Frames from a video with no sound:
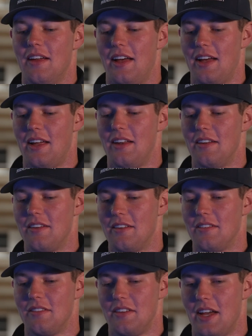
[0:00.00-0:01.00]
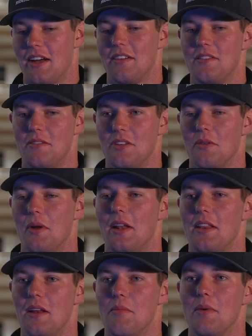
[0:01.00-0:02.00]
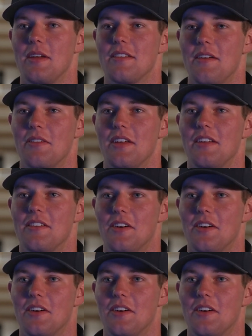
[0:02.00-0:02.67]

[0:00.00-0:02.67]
and yeah, done well in the Olympics and everything.